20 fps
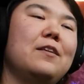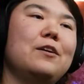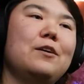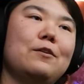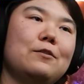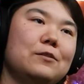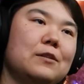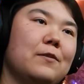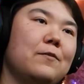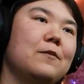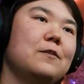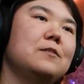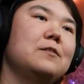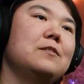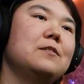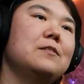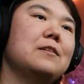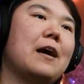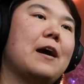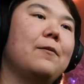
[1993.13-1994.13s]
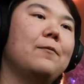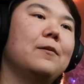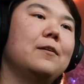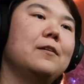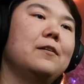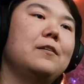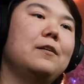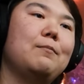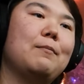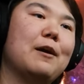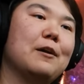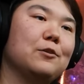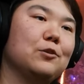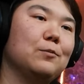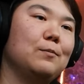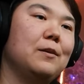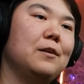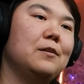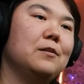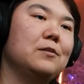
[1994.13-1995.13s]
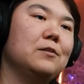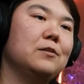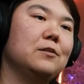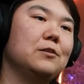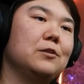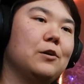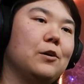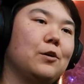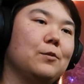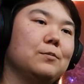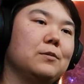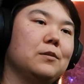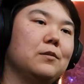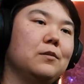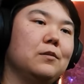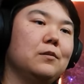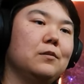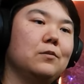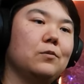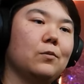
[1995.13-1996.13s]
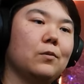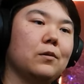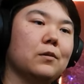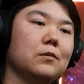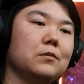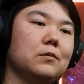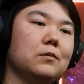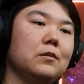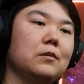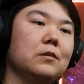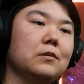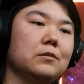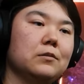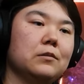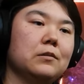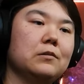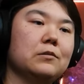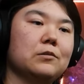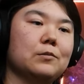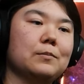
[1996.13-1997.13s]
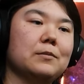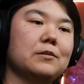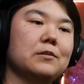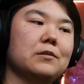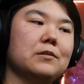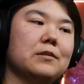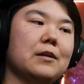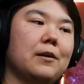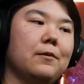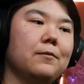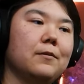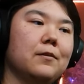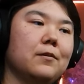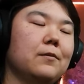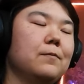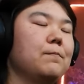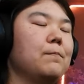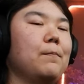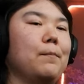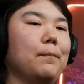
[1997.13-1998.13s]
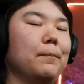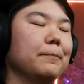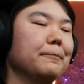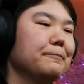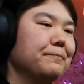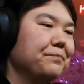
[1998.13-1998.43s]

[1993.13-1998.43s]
Then Ghost Efforts is that one, and then Mastermind is the Cherubs and the Dorks, and then Sins misses that one.